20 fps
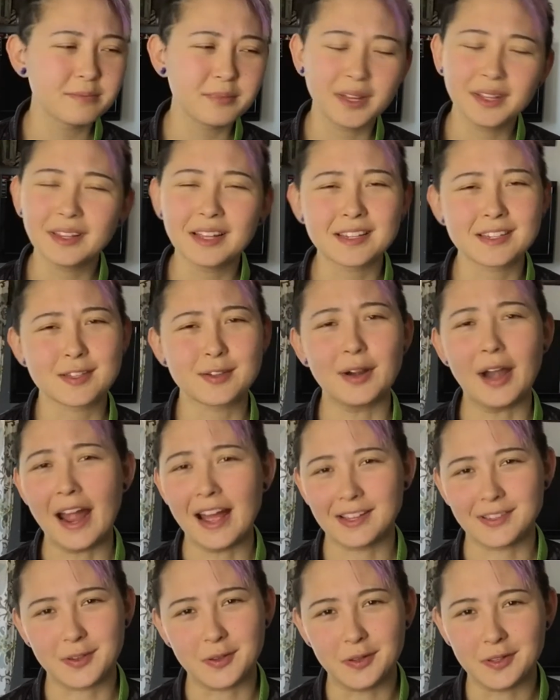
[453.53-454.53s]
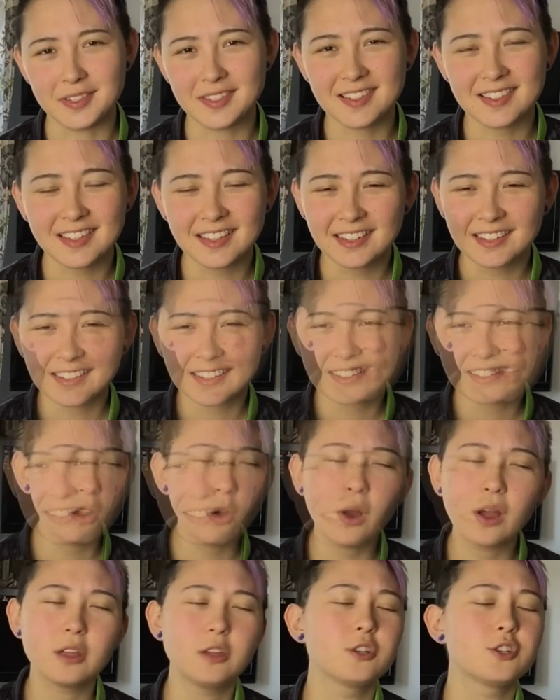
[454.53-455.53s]
Unless they're assholes. They
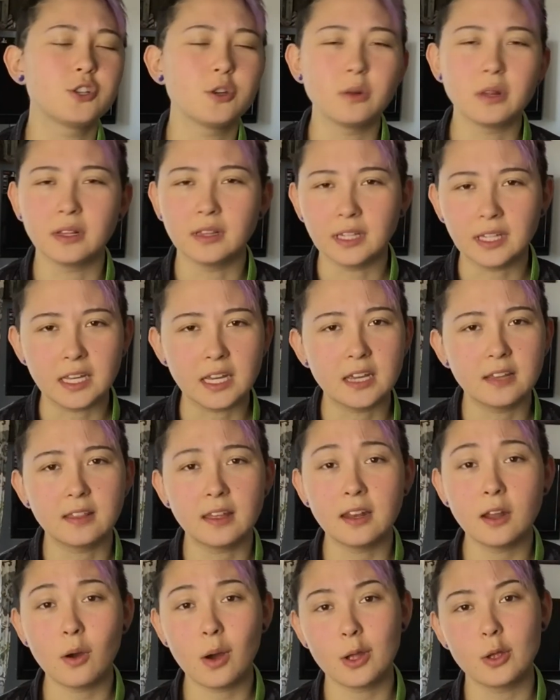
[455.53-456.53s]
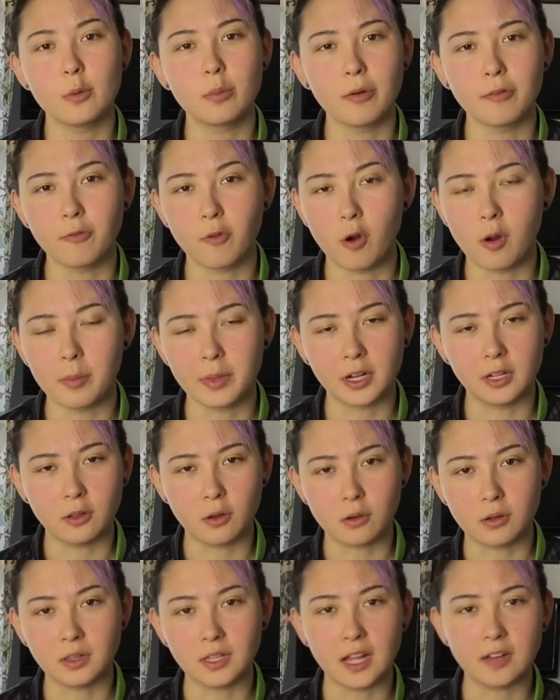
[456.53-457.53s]
know how you shoot in league, they know how you perform at a
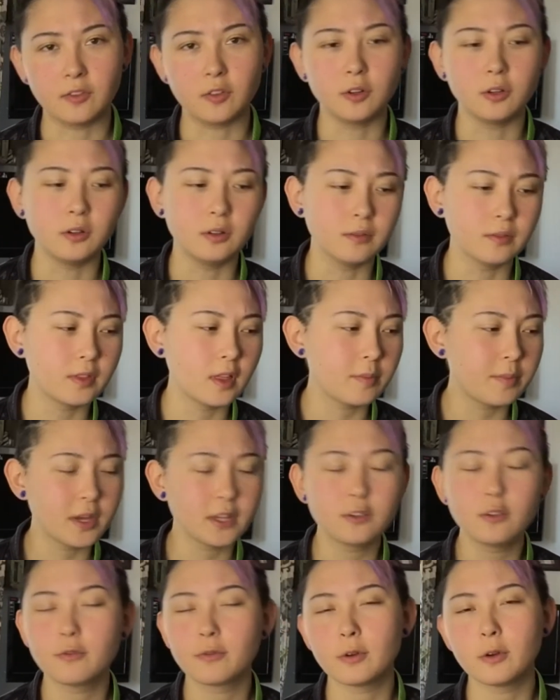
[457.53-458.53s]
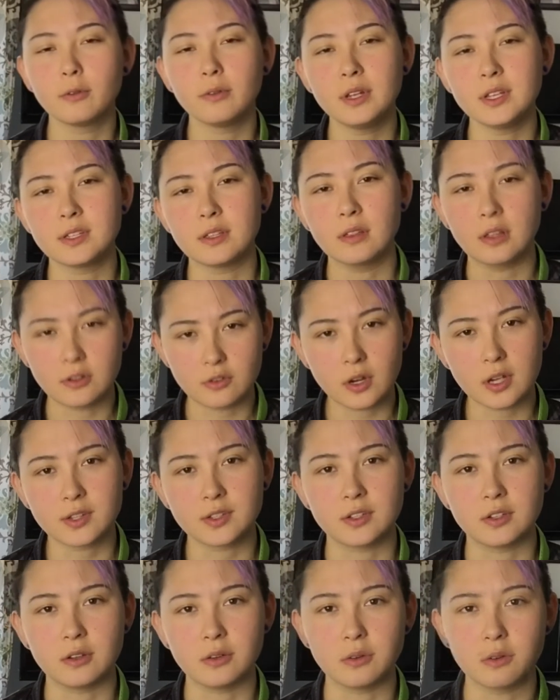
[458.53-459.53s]
local level, they picked you for a reason, they
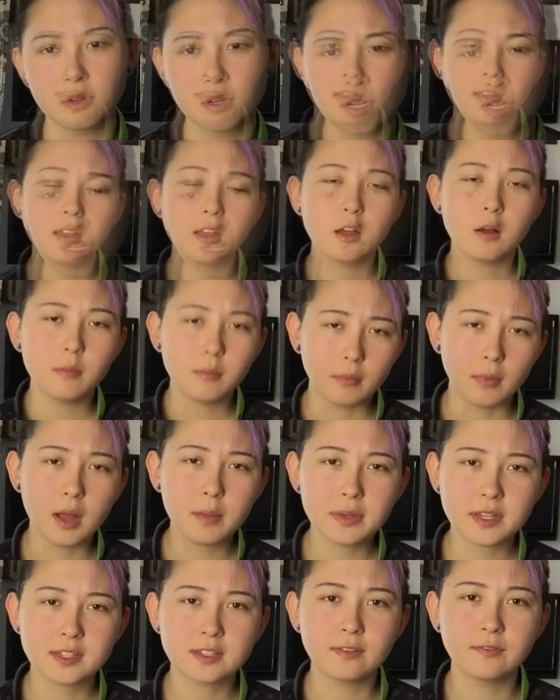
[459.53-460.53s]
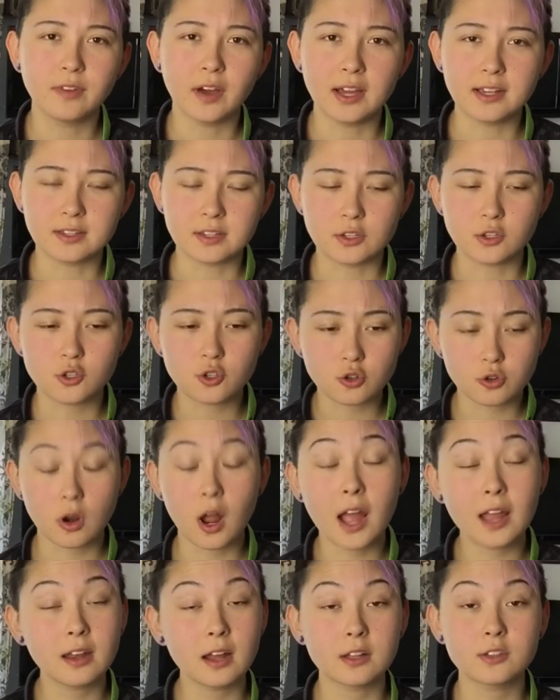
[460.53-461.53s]
trust you. My best advice is
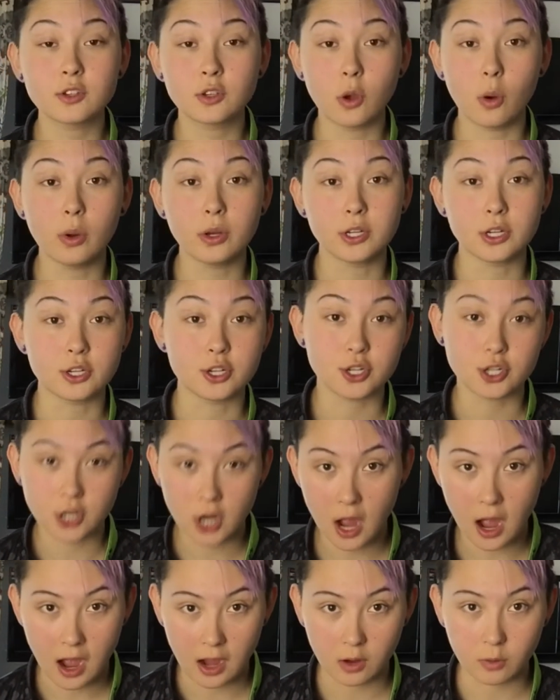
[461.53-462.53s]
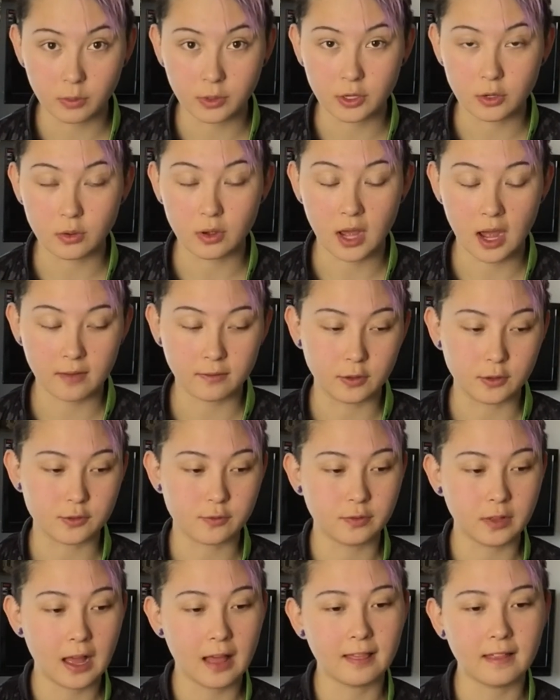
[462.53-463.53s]
try not to go into shock when you have those
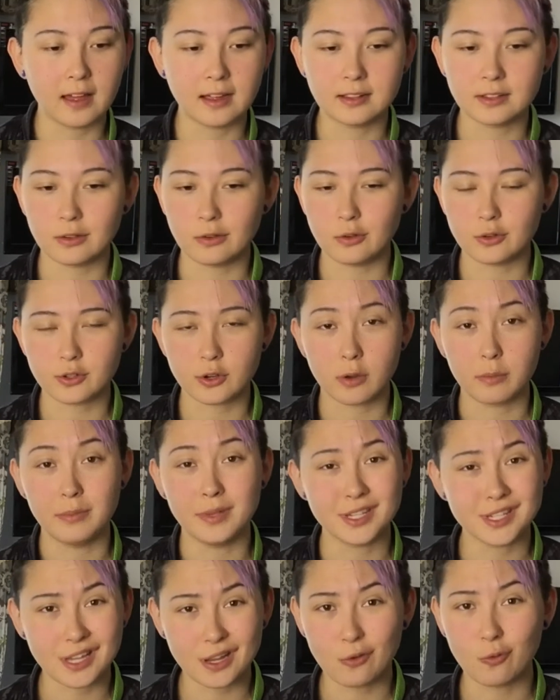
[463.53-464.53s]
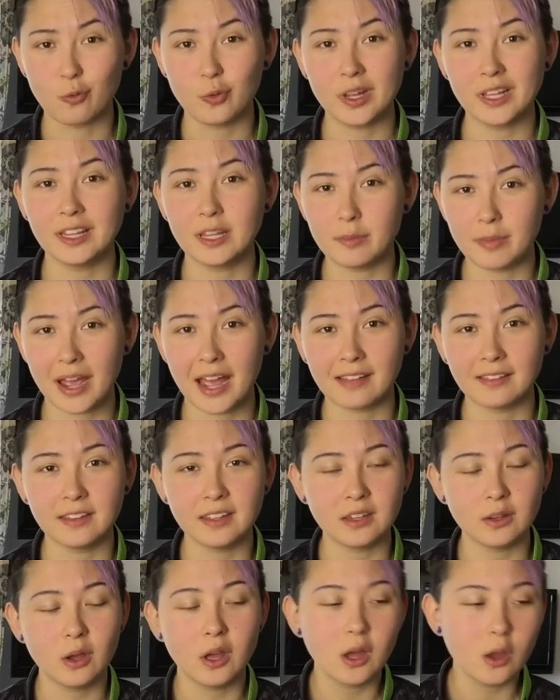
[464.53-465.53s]
flat lines and you start missing really
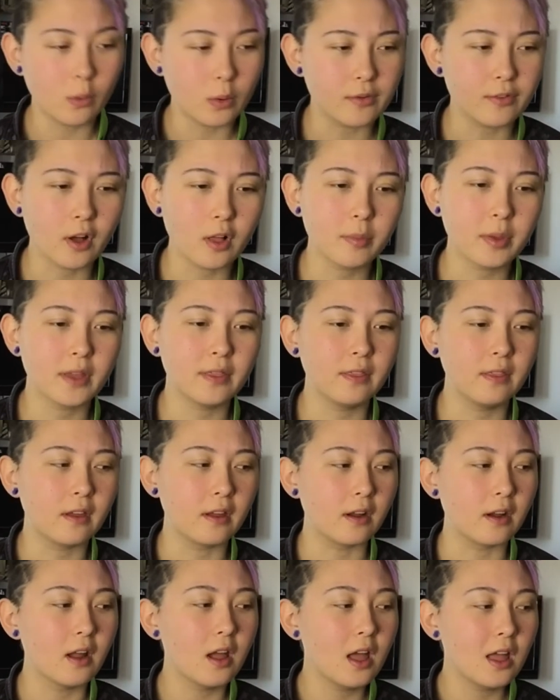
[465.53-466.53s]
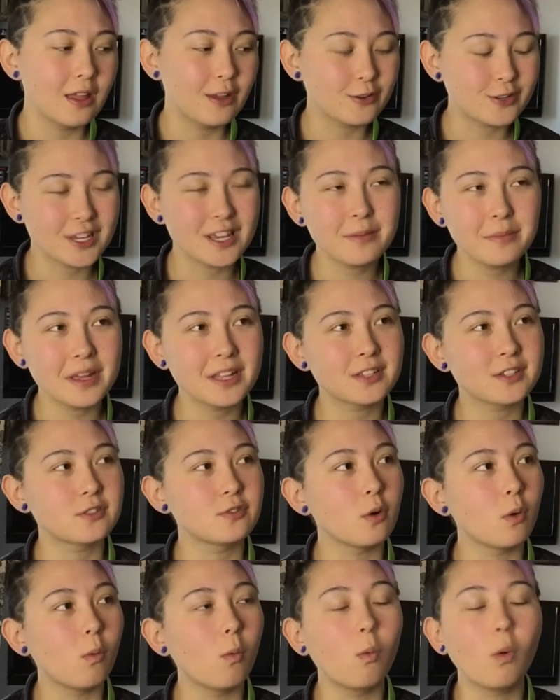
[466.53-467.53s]
badly. We've all been there. Your teammates
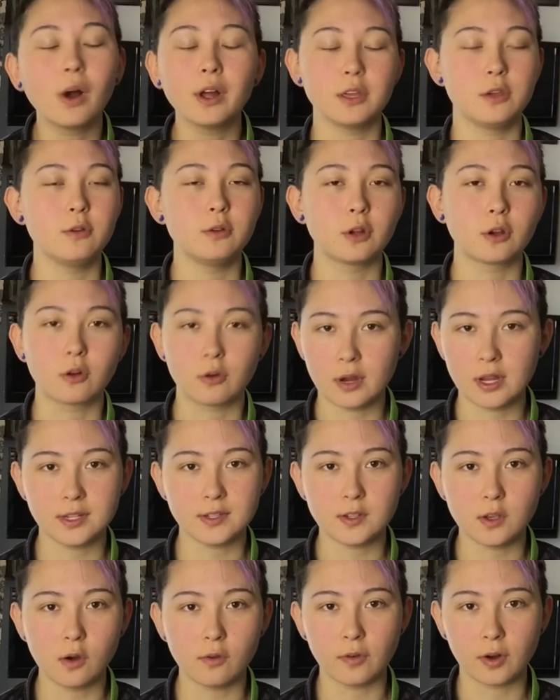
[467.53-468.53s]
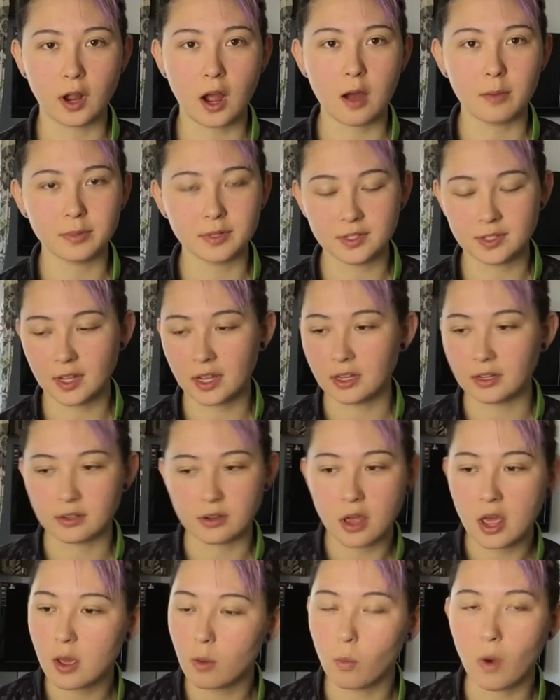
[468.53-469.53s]
don't want you to crazy overcompensate and
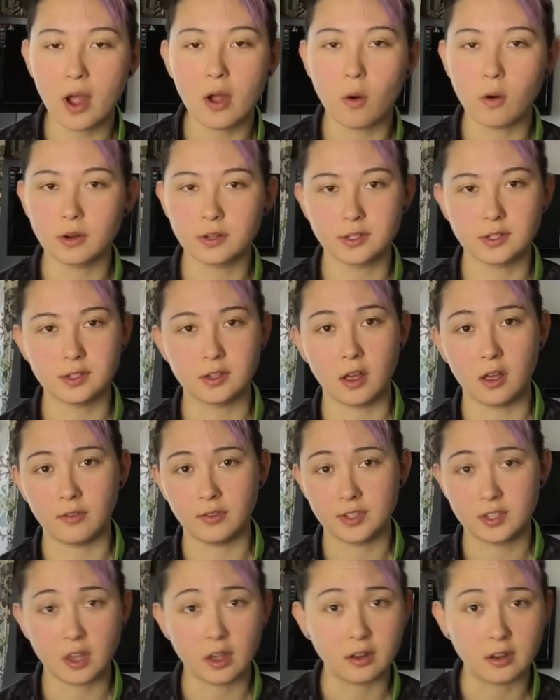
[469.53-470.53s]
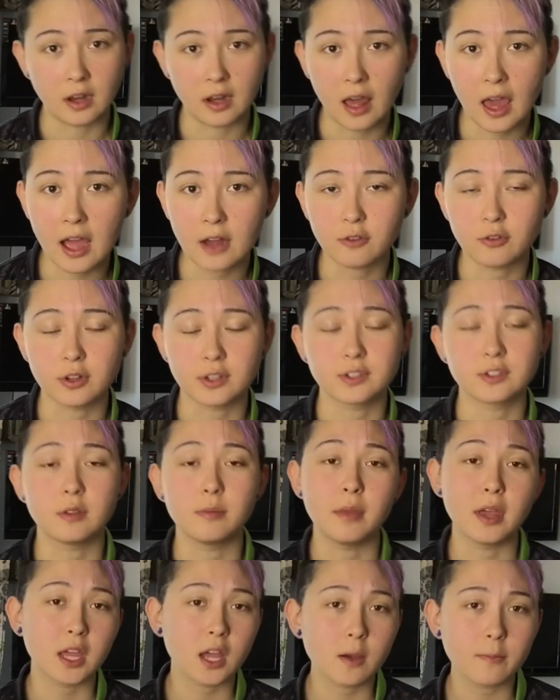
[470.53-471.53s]
hit white horses all of a sudden and hat tricks to
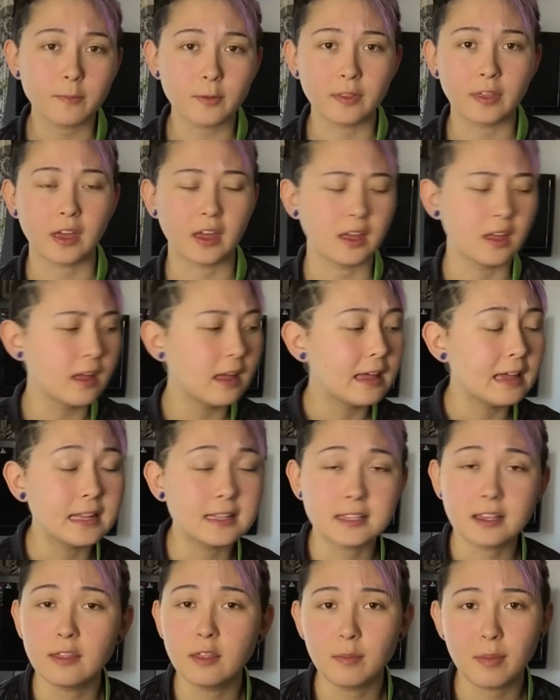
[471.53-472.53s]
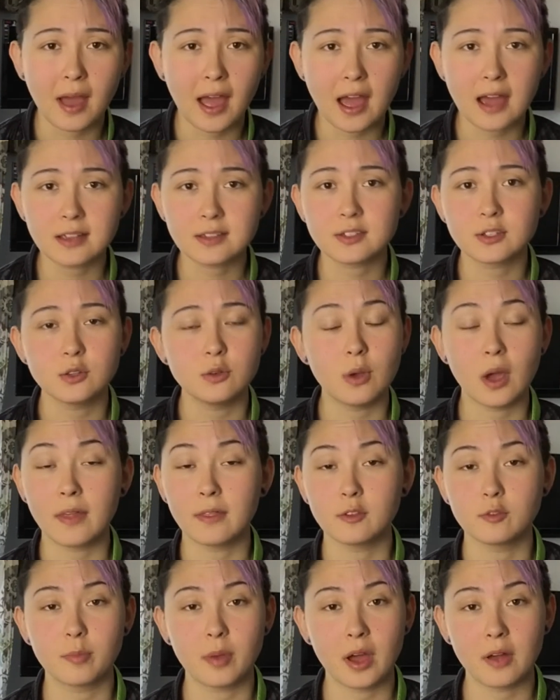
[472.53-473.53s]
make up for that. It's in the past. You had
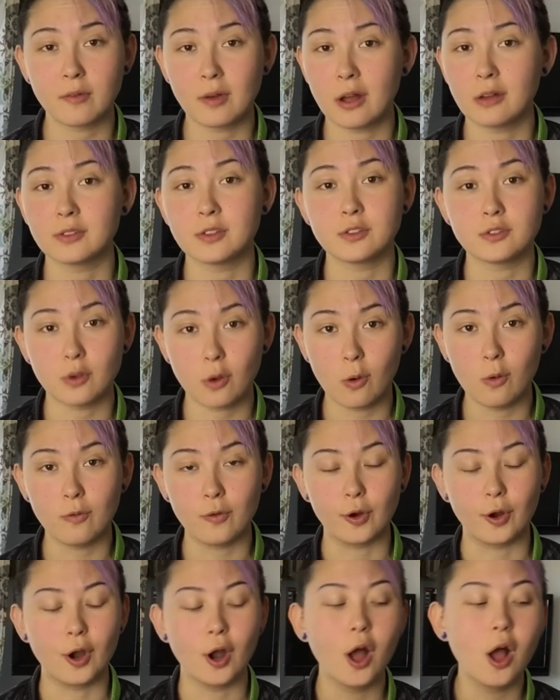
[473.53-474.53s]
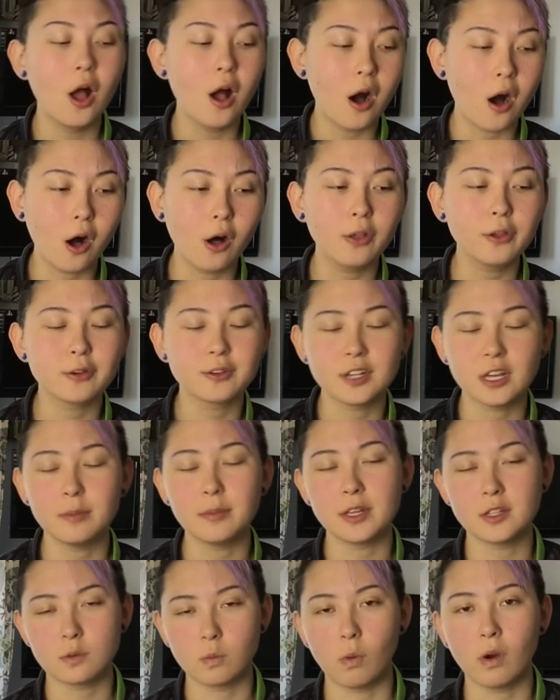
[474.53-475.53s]
those bad rounds. It's over. All your
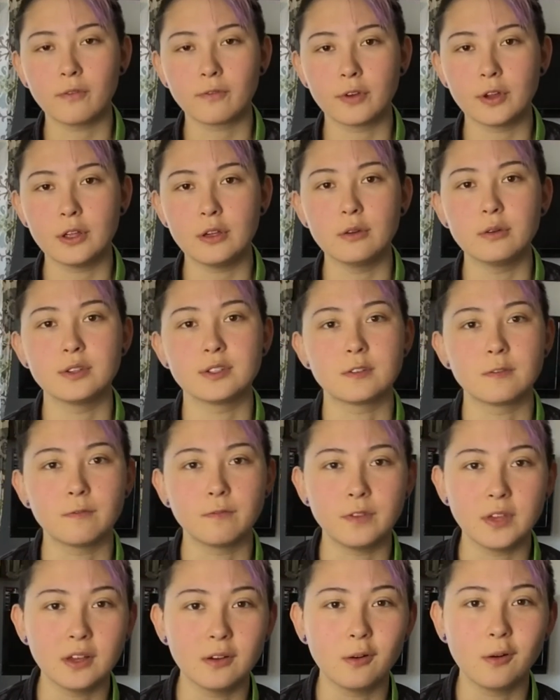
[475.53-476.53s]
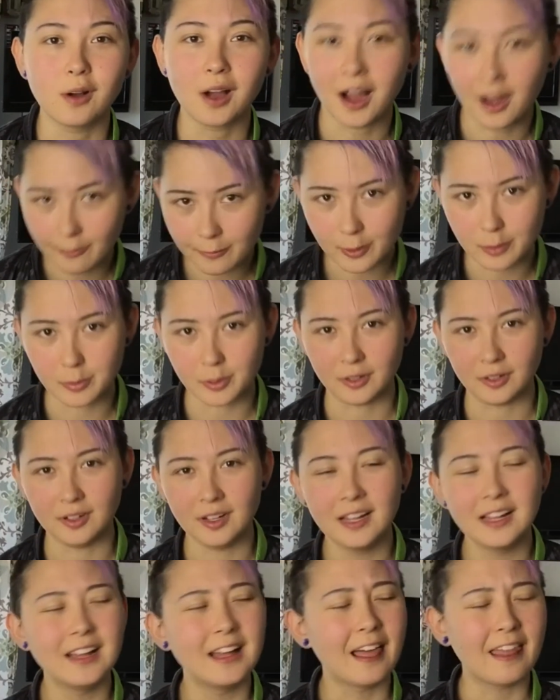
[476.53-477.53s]
teammates want for you is to feel comfortable.
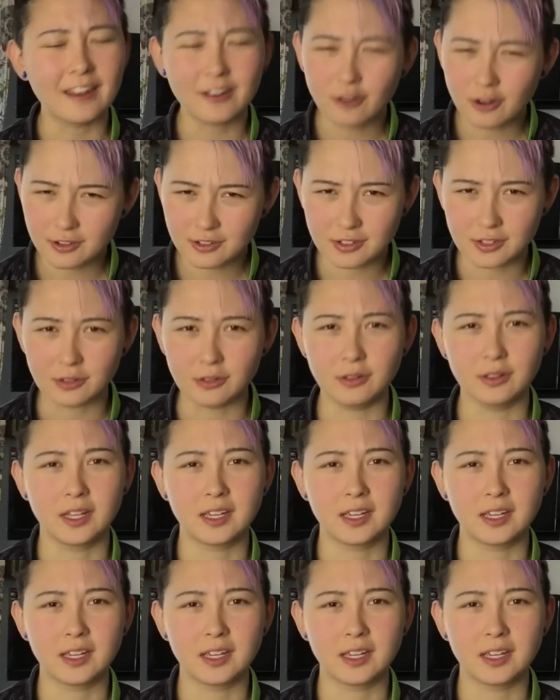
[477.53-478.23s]
They trust you.